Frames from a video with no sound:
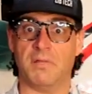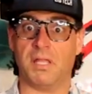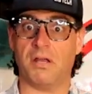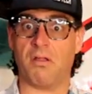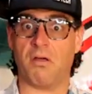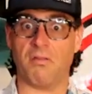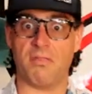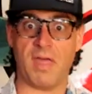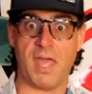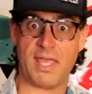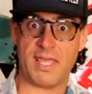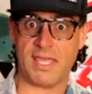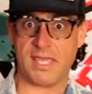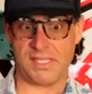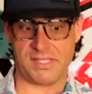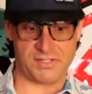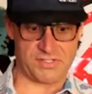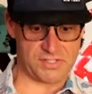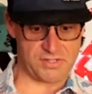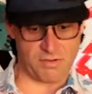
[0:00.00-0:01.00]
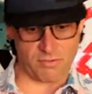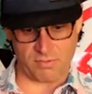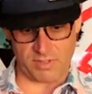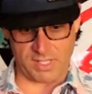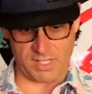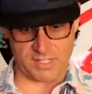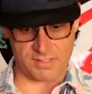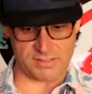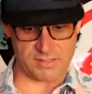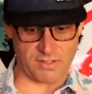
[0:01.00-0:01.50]
let all that heat soak
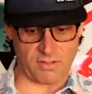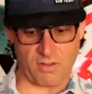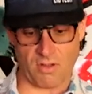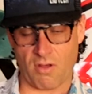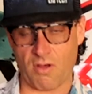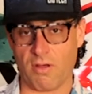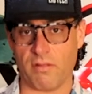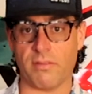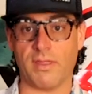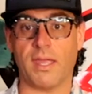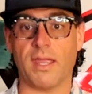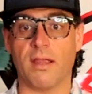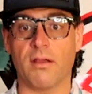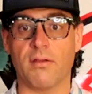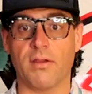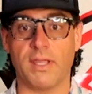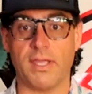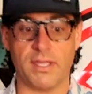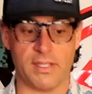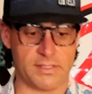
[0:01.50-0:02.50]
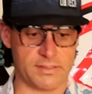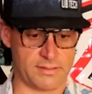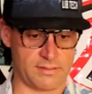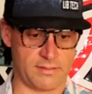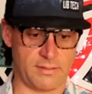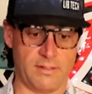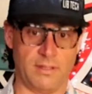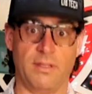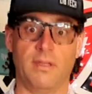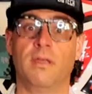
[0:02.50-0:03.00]
into all the
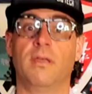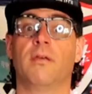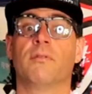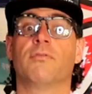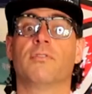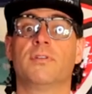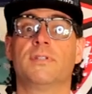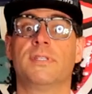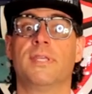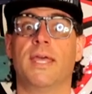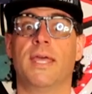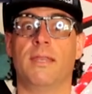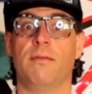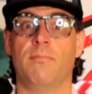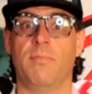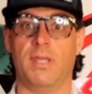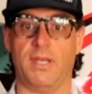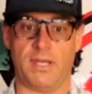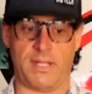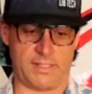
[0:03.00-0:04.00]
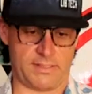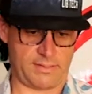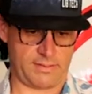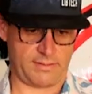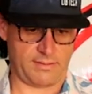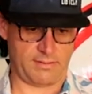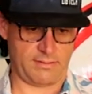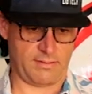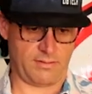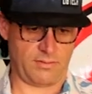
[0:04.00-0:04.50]
areas for 10
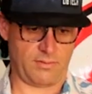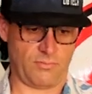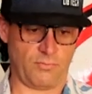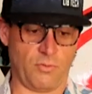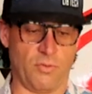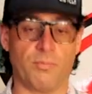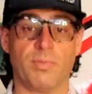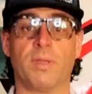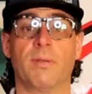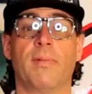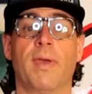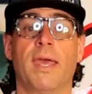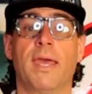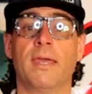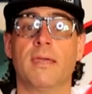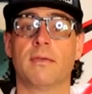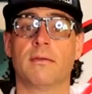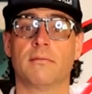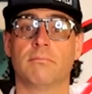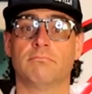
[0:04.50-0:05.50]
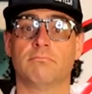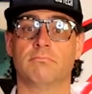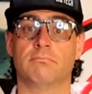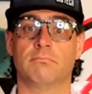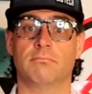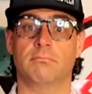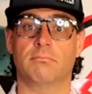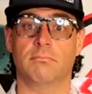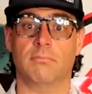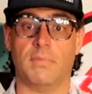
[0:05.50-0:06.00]
minutes. We'll be back
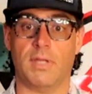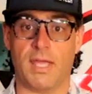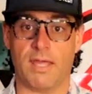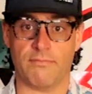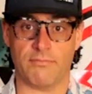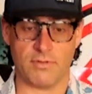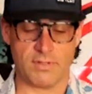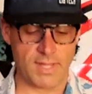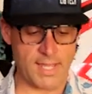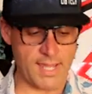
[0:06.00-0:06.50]
after